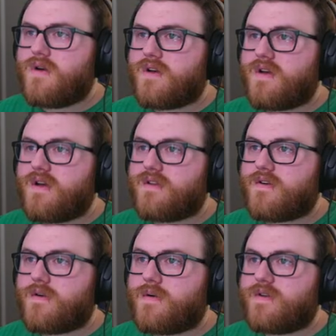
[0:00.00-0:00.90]
Okay, so I
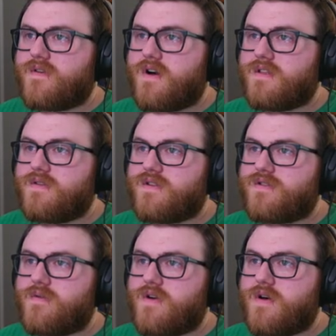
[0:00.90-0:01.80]
want to follow this
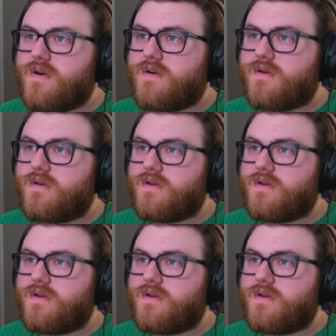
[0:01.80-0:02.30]
road